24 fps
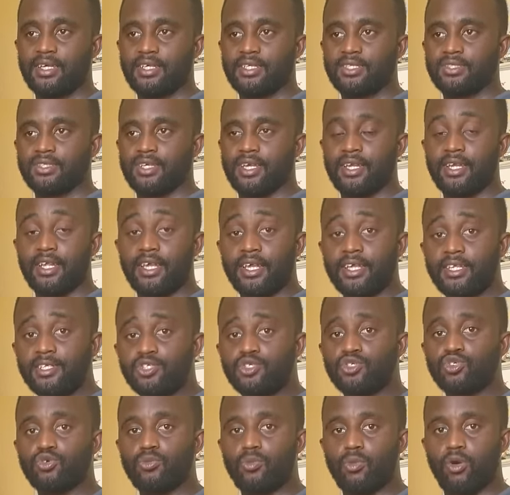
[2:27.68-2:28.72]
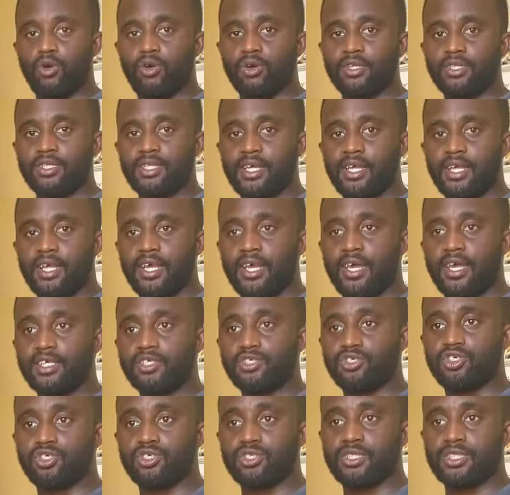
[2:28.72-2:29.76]
So an InstruMod
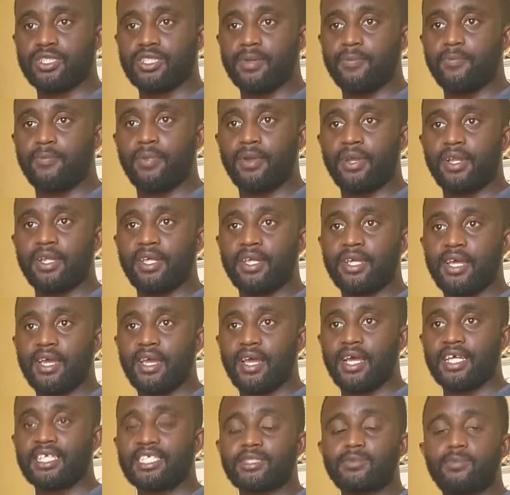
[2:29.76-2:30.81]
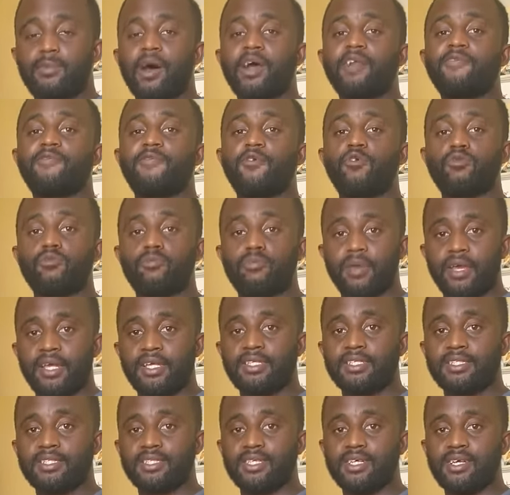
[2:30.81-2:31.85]
is just simply a
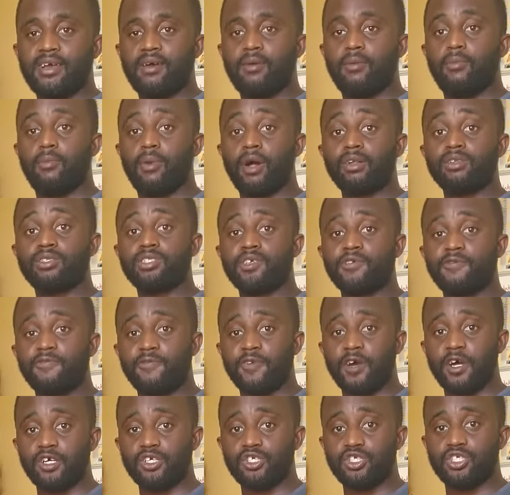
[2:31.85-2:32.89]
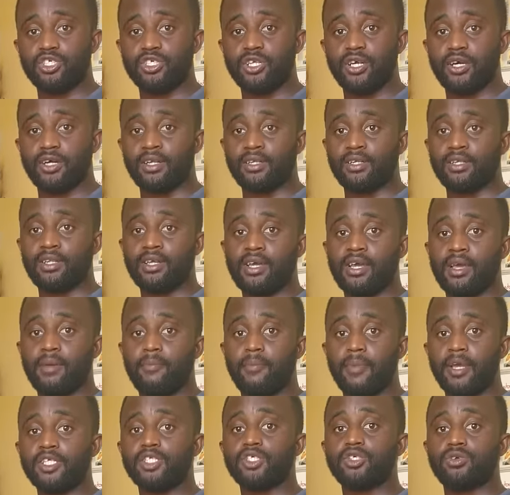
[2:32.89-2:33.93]
smartphone-based multifunctional
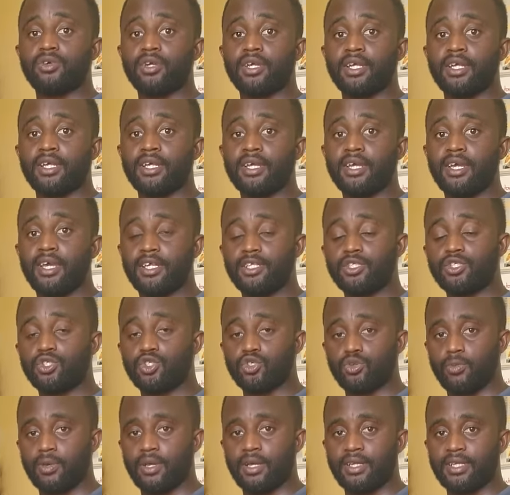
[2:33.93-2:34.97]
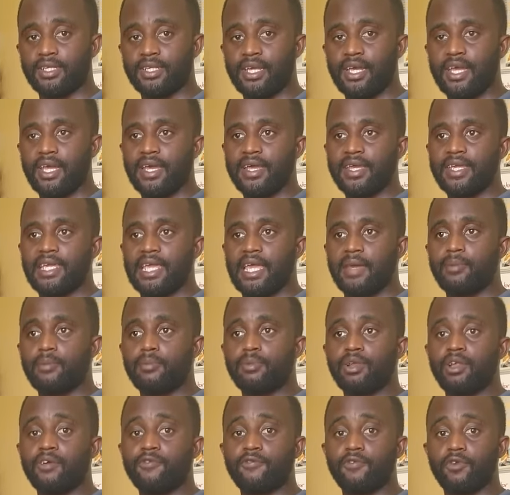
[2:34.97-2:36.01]
measuring instrument
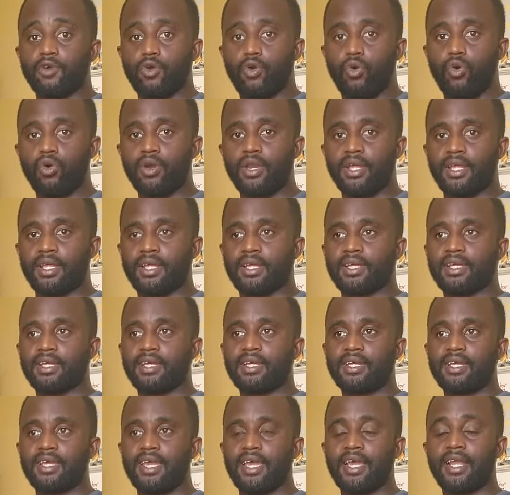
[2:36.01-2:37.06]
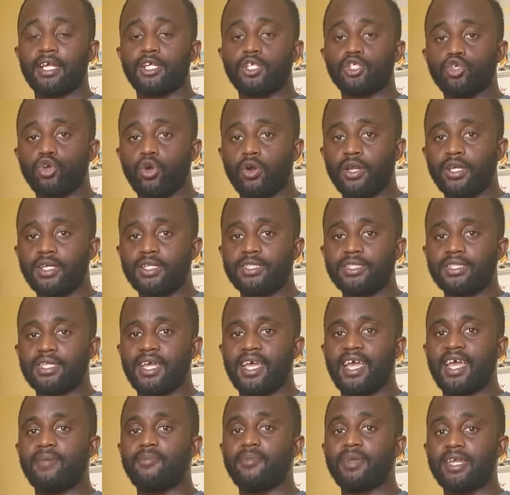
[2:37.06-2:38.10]
capable of recording electronics
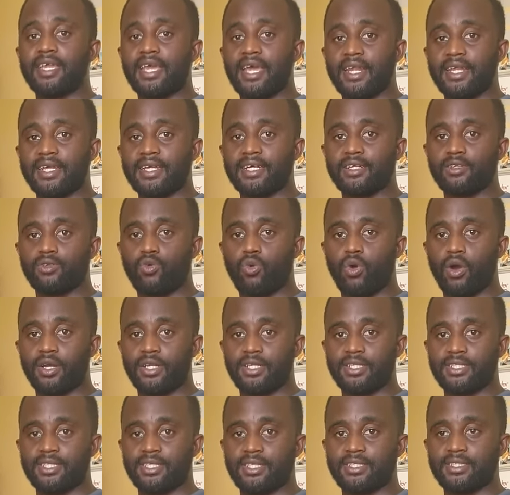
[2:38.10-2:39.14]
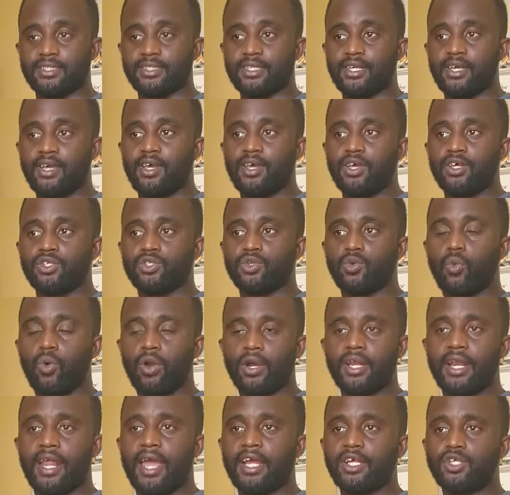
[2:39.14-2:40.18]
and mechanical quantities. So what
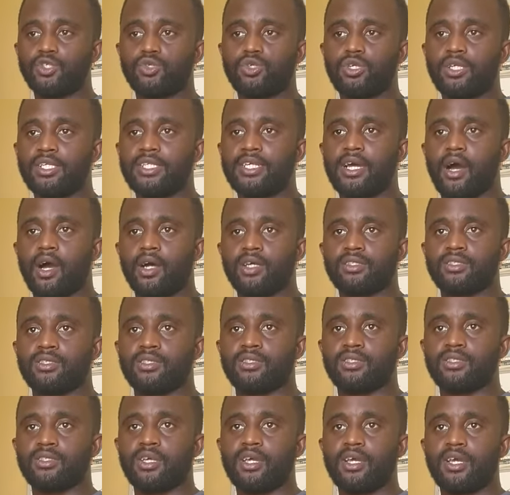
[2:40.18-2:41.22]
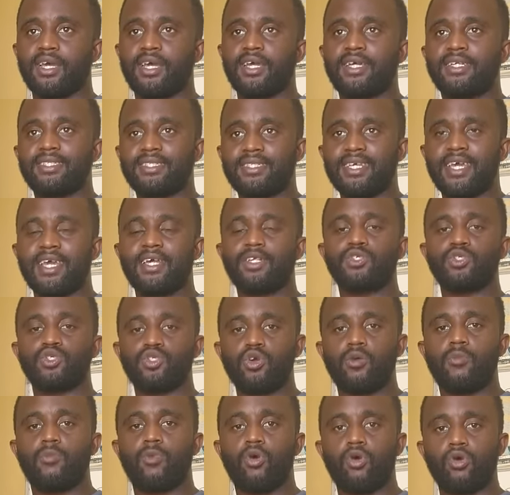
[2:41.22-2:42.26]
it actually does is it turns
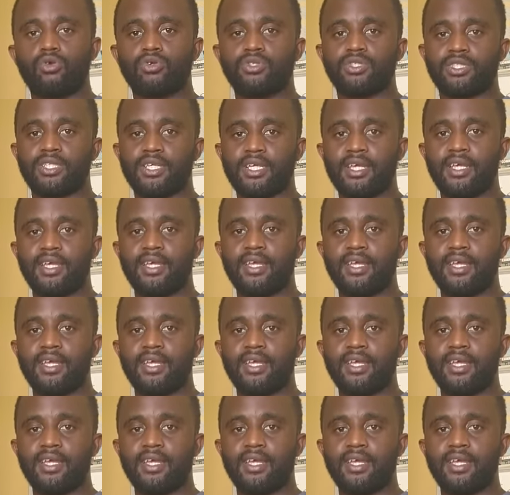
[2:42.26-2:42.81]
your Moto Z